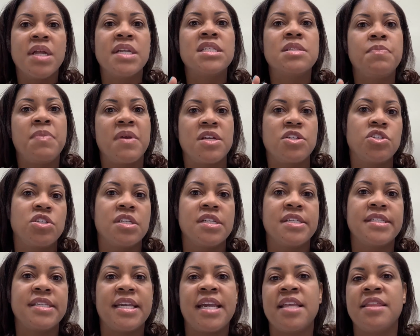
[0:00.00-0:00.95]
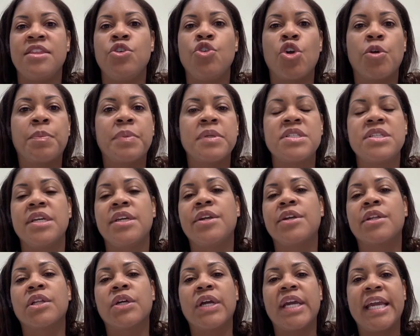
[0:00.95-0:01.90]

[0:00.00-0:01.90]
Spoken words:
specialist in your particular